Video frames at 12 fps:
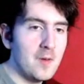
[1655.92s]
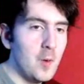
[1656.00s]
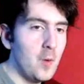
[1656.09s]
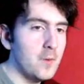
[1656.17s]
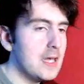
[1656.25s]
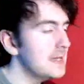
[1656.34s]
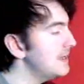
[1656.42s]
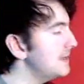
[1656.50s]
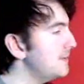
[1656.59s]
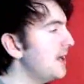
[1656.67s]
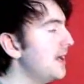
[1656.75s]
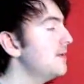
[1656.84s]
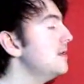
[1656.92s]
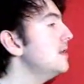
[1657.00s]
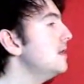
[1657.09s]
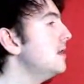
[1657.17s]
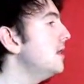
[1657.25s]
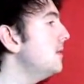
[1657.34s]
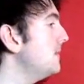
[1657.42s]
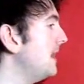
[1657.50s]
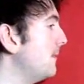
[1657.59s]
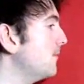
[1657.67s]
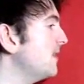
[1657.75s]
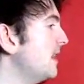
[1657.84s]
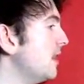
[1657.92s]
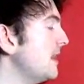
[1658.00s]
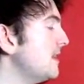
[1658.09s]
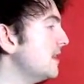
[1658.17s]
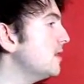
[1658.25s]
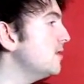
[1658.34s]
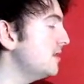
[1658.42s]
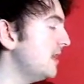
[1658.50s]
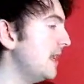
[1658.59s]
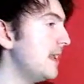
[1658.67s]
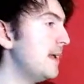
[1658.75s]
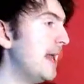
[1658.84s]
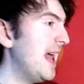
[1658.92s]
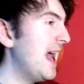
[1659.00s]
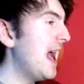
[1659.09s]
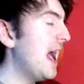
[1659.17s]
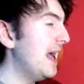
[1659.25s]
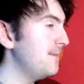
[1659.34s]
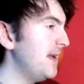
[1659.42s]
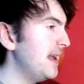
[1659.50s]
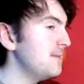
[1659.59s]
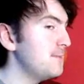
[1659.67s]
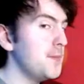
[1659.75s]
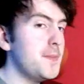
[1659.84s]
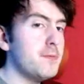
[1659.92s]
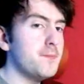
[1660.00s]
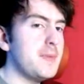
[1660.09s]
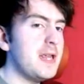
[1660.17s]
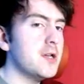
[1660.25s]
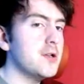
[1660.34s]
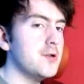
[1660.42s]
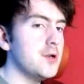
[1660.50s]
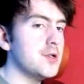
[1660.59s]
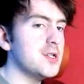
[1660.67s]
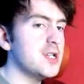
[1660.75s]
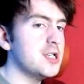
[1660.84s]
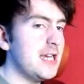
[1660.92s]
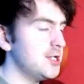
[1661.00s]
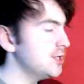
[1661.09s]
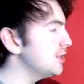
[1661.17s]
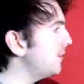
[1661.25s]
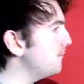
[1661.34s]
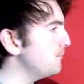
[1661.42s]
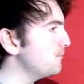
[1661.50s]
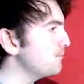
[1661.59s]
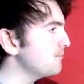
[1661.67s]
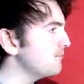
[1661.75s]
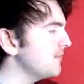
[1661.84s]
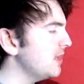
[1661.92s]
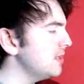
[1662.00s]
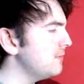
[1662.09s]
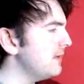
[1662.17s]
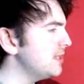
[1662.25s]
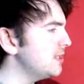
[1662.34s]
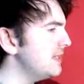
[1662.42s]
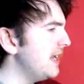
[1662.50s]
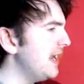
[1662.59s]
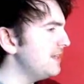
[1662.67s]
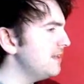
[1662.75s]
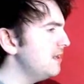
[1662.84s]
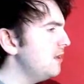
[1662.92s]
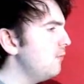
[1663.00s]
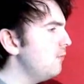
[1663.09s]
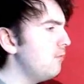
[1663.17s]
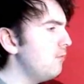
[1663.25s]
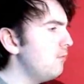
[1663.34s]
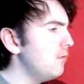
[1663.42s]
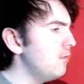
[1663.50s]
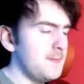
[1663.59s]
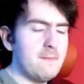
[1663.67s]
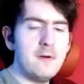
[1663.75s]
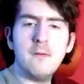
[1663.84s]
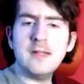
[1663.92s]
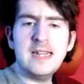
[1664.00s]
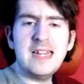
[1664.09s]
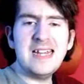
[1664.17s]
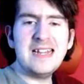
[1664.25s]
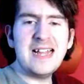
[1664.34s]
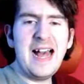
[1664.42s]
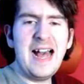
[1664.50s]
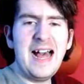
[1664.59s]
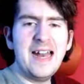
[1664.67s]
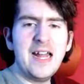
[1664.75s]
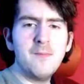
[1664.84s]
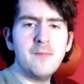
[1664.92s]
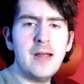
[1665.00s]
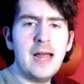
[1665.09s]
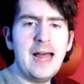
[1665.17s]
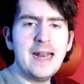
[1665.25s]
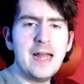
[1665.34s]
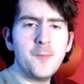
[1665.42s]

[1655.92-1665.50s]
All going to sound like that. Yeah. So it's a good... I think would be a good suggestion. The question is, would it be well received? I know.